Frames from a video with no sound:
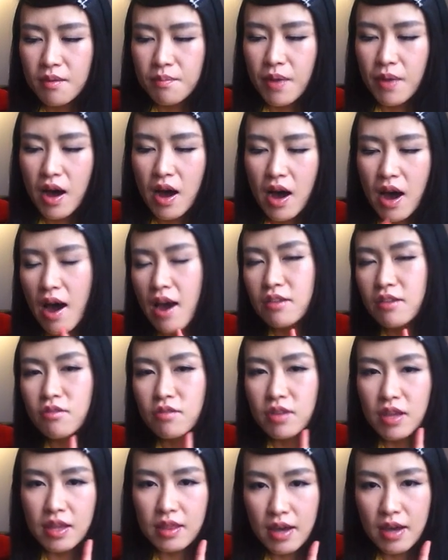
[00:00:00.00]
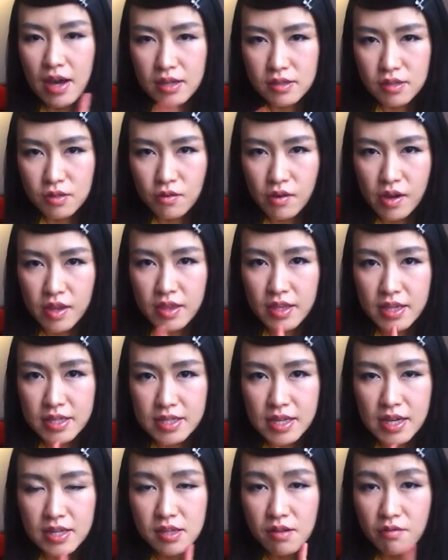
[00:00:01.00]
But I don't need that at all, and this
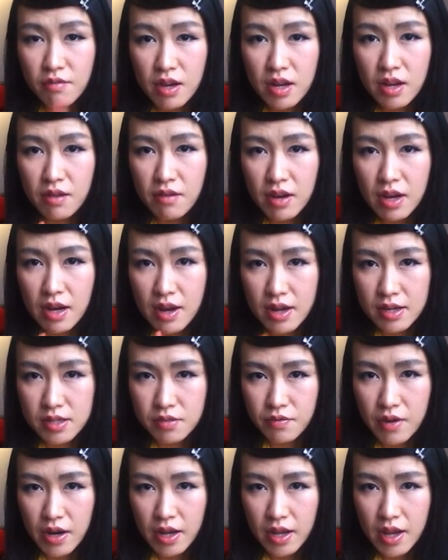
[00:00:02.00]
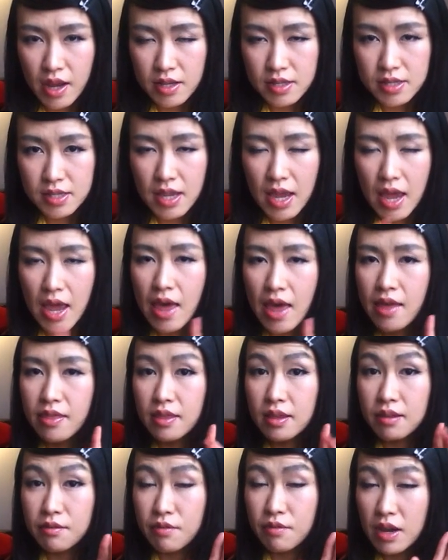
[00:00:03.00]
has a really nice radiance
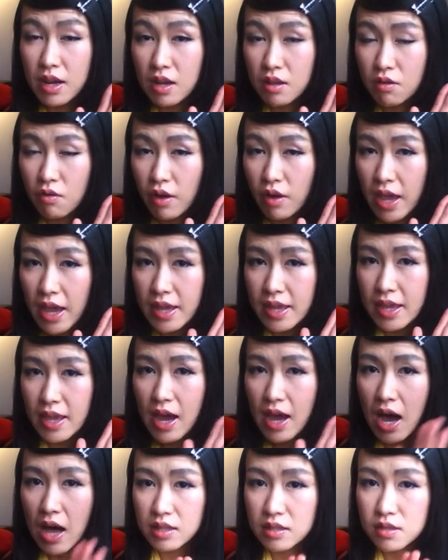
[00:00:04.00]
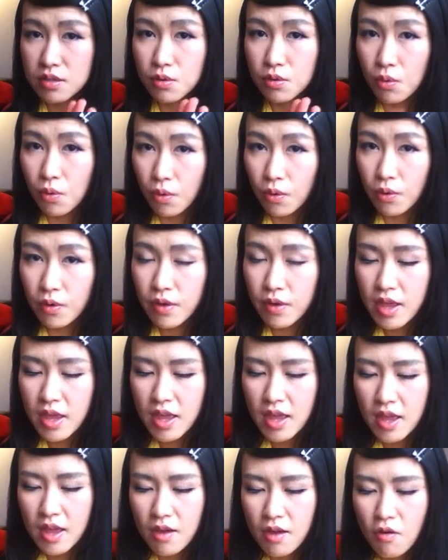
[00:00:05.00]
and really not cakey at all
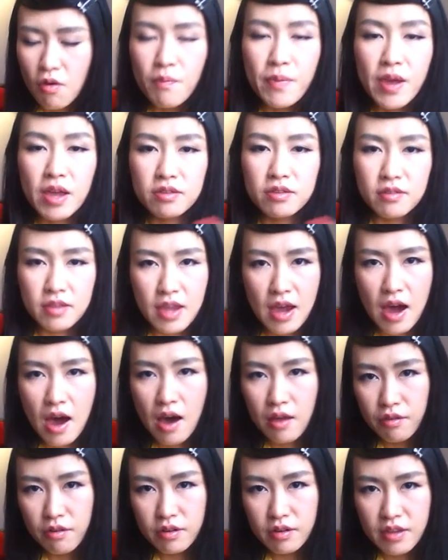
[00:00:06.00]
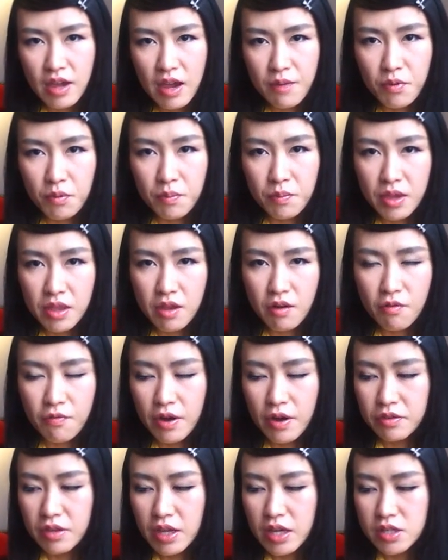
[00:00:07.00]
compared to the other type of mineral
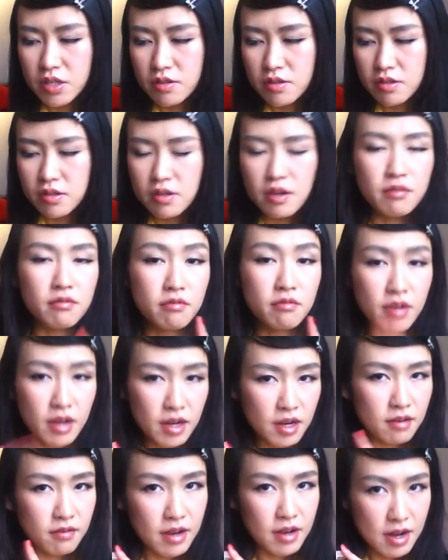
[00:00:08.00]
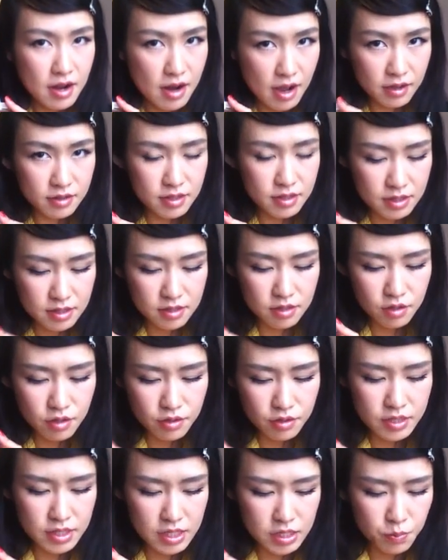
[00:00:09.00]
foundation. So I really like to
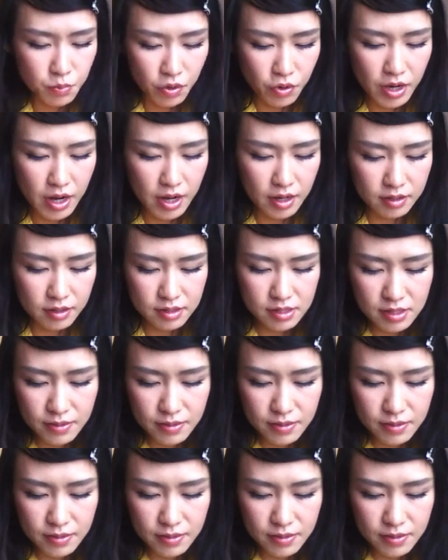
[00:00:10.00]
use this product.